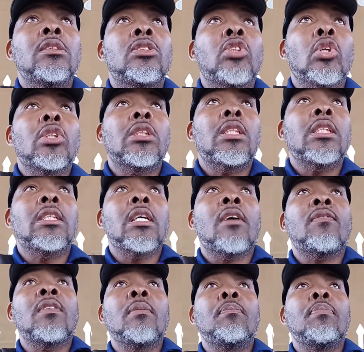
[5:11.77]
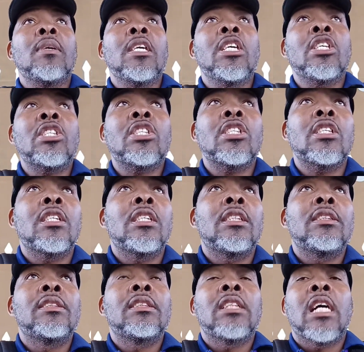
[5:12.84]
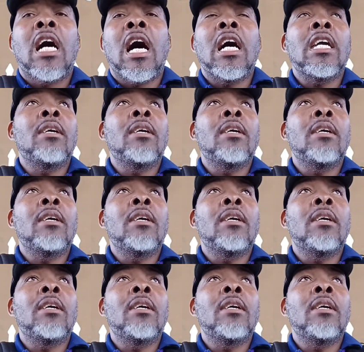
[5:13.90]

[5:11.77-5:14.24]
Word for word: justice of the peace, I